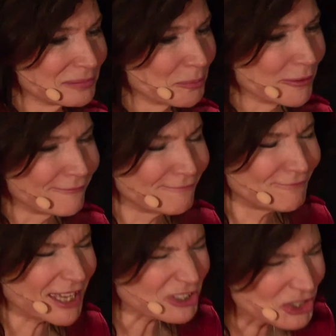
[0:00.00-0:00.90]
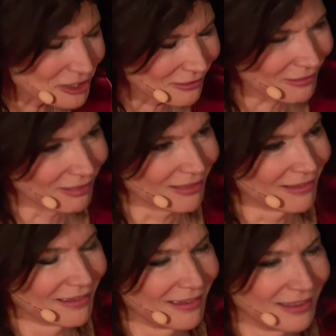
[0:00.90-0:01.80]
professional
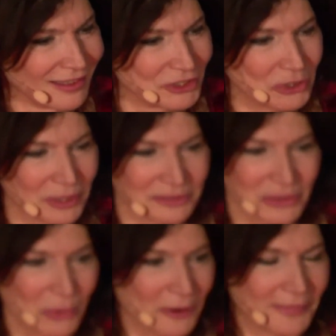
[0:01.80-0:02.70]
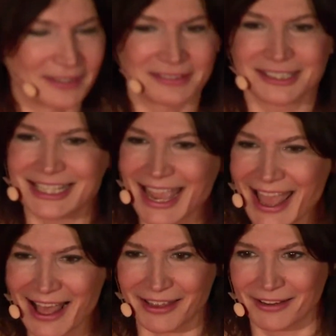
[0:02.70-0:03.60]
to his core, this
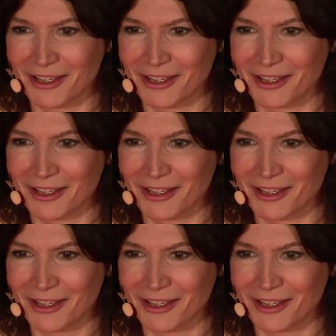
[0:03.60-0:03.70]
dad